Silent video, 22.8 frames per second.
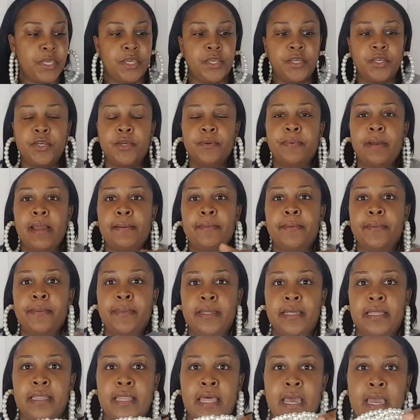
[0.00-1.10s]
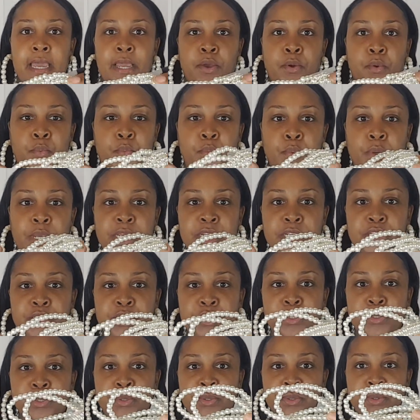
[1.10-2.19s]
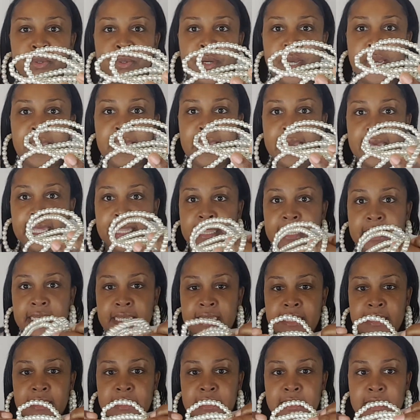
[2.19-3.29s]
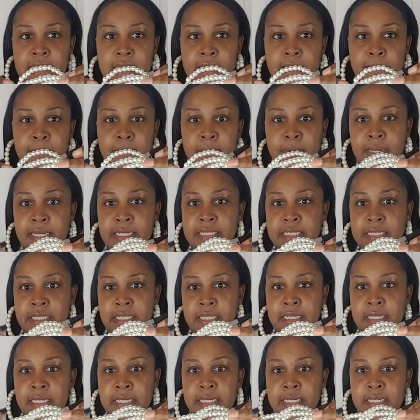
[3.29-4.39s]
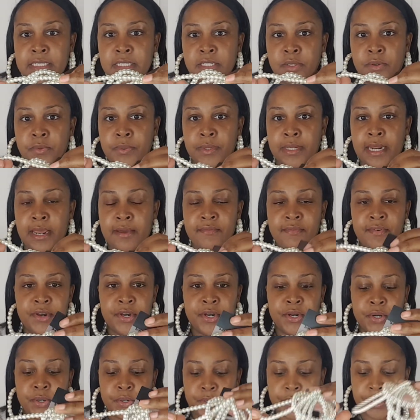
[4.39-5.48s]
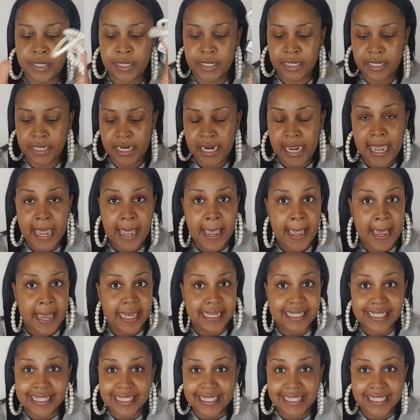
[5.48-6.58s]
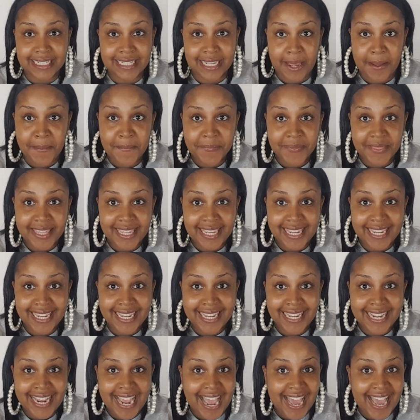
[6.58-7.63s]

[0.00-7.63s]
you could probably like redo these uh, bracelets or whatever, or something.